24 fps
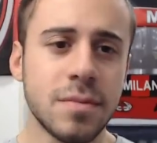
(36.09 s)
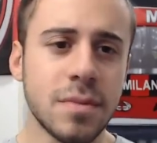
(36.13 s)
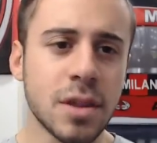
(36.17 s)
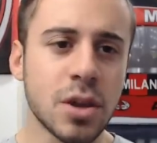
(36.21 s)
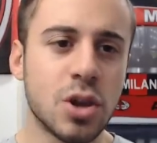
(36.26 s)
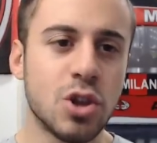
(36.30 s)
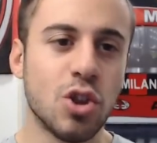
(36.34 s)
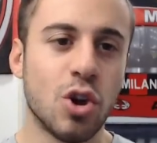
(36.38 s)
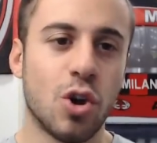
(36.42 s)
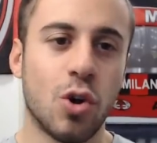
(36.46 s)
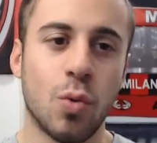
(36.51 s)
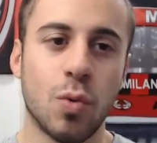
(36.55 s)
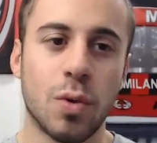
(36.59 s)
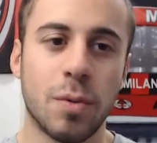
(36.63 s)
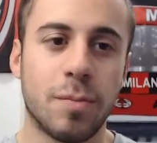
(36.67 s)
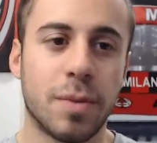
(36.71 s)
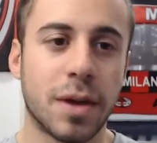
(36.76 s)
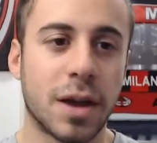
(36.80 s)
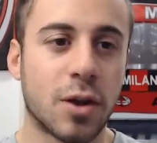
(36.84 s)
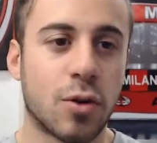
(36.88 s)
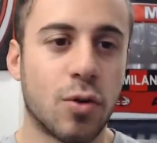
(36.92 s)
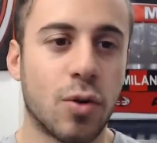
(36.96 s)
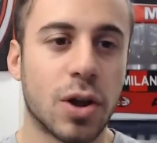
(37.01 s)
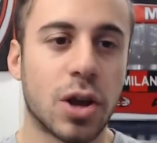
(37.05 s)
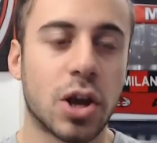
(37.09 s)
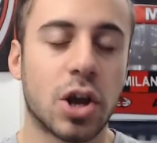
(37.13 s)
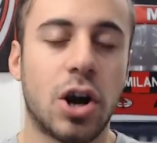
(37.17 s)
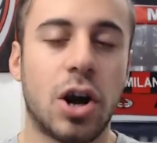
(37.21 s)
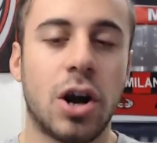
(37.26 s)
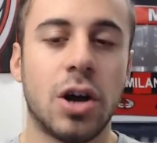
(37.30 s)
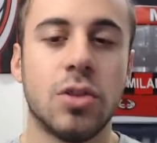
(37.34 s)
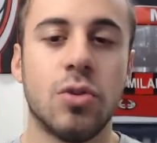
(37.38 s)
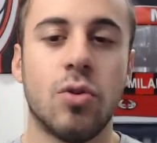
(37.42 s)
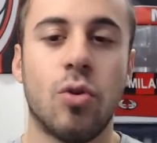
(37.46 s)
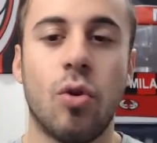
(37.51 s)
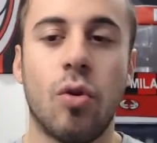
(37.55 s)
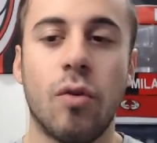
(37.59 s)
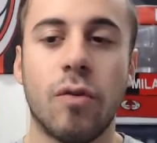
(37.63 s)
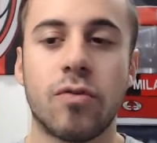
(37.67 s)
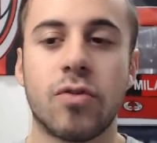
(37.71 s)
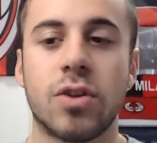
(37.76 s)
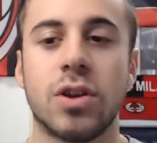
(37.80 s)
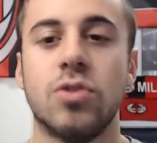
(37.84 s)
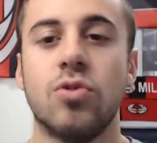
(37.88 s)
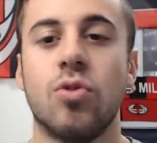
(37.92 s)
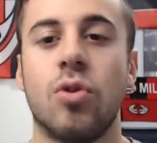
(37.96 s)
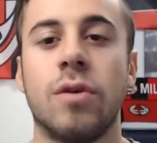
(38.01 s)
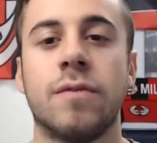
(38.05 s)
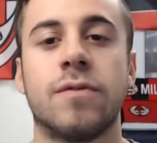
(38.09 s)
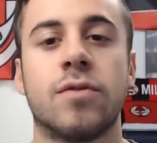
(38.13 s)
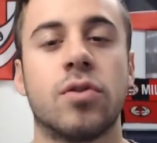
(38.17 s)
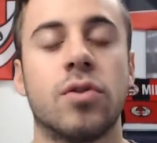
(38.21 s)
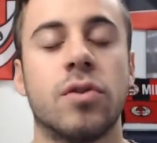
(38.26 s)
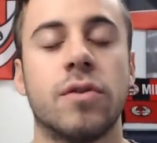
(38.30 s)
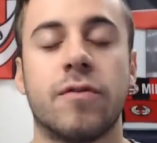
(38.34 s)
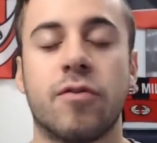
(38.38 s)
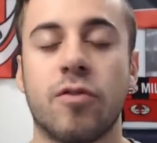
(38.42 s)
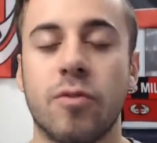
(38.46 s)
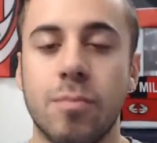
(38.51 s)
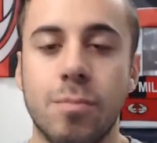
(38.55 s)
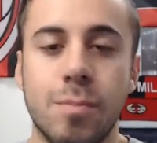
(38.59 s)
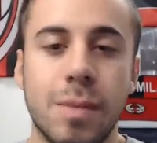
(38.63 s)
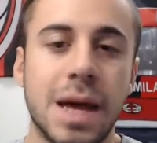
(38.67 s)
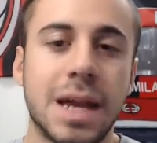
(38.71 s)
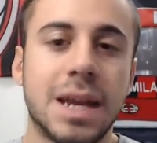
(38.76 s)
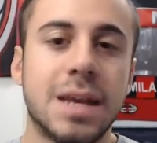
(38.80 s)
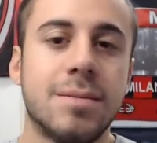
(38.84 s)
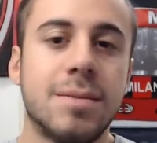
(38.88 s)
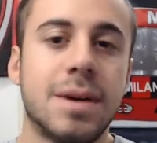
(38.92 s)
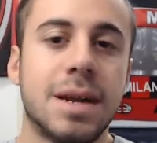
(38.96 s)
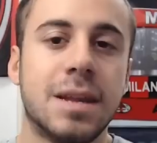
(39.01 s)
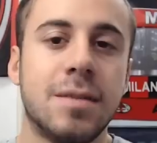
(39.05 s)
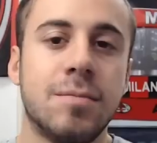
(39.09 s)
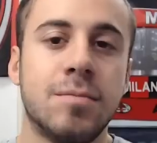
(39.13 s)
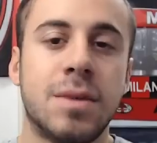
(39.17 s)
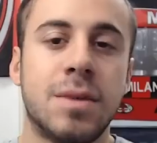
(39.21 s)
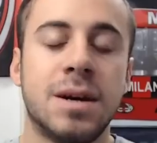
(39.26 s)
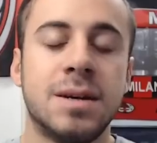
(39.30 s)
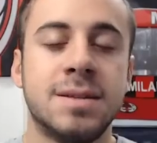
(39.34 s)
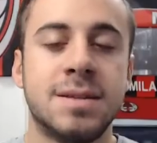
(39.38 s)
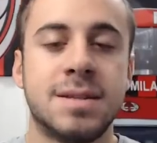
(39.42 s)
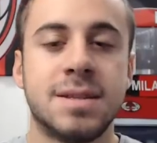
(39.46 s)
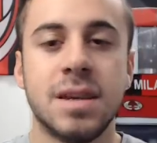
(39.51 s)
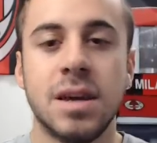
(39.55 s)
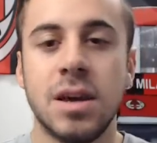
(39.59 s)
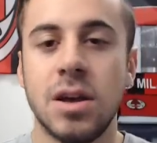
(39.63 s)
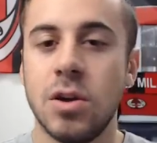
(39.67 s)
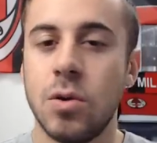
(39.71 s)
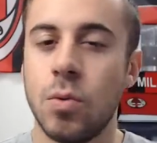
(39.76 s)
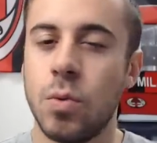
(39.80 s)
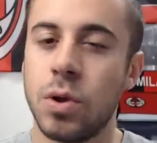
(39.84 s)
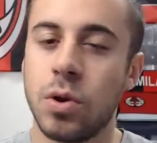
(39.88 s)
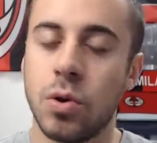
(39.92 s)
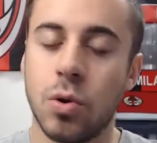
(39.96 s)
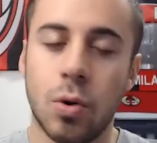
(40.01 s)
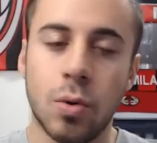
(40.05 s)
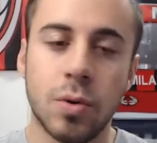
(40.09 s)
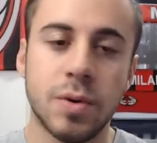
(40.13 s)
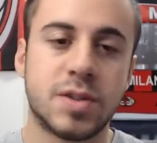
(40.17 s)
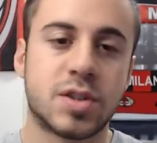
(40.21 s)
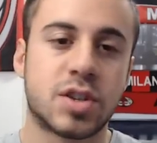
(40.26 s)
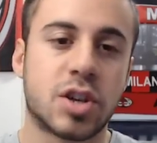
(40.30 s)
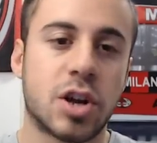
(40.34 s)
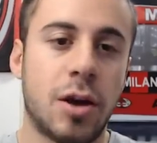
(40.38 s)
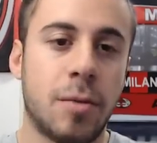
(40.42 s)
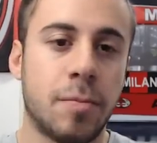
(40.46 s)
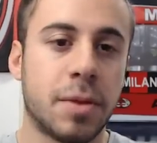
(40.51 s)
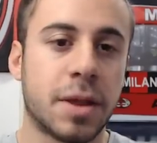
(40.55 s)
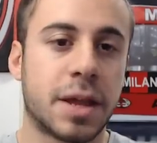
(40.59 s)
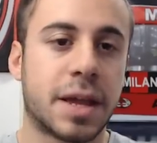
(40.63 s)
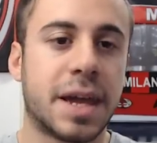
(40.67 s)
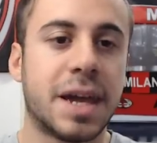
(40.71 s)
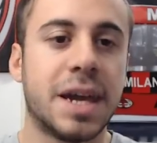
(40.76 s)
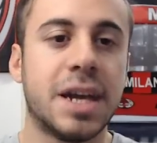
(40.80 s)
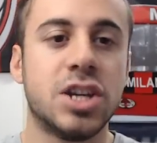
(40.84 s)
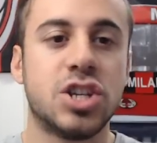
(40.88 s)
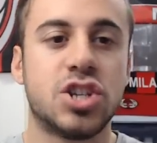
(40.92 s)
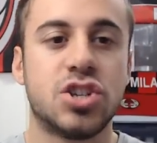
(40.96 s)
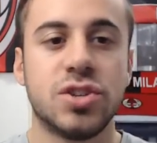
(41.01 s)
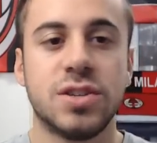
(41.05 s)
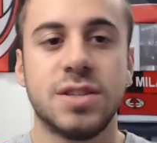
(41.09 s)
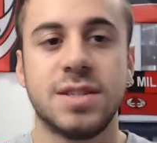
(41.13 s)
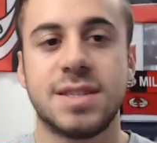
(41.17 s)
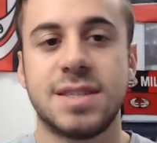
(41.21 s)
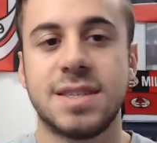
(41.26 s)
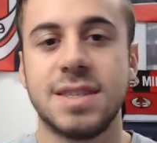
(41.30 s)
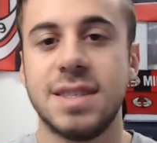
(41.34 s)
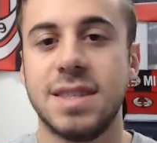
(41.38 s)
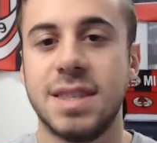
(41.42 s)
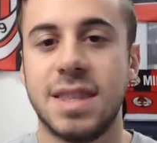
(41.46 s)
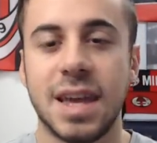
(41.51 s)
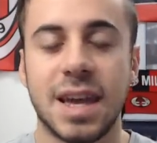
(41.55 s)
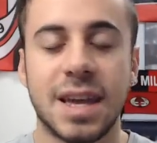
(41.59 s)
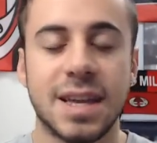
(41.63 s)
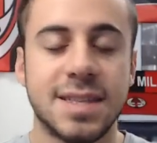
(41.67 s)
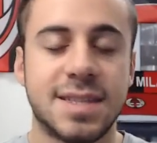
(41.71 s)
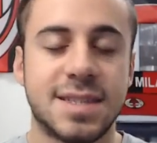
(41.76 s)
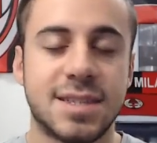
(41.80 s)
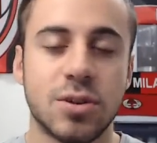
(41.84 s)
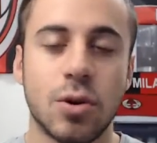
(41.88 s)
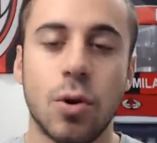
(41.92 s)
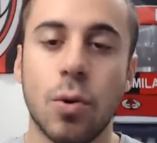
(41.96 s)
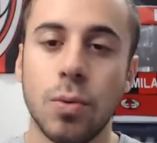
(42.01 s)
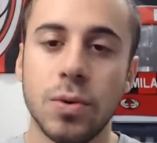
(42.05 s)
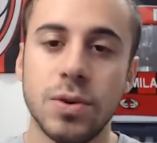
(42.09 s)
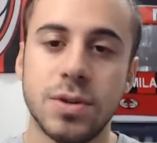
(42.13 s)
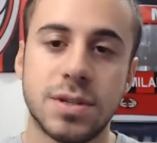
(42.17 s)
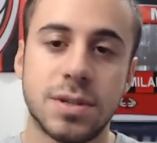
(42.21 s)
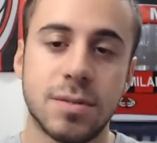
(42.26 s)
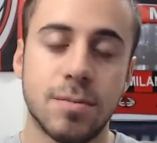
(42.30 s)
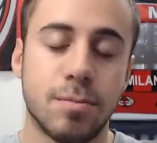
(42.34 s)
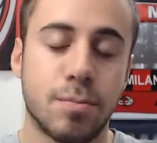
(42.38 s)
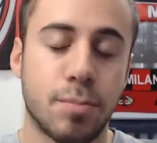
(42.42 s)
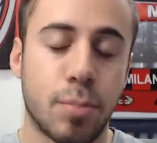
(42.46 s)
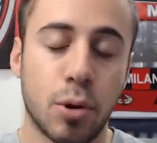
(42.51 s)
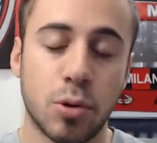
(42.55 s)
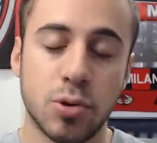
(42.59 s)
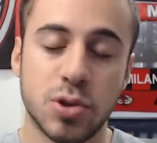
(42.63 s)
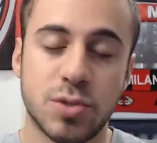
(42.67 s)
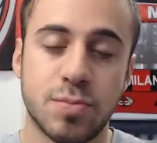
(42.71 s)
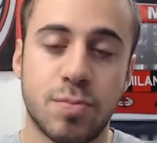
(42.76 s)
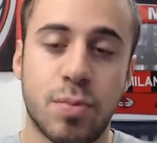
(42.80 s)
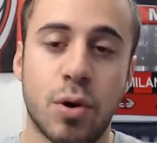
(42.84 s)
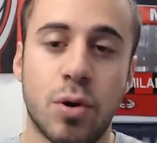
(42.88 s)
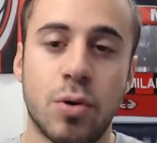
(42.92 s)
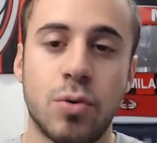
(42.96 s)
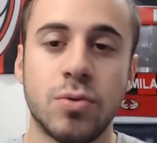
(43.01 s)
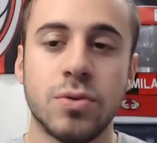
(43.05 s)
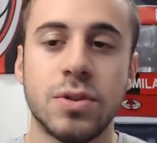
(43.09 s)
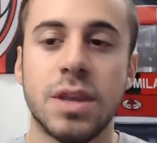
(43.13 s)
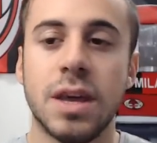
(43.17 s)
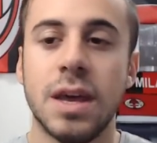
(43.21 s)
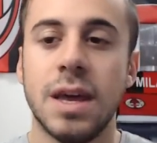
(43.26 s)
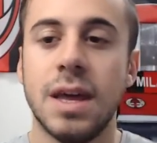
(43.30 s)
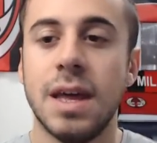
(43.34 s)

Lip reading: You know, we've been going on over and over for many, many months with always complications, dates always postponed.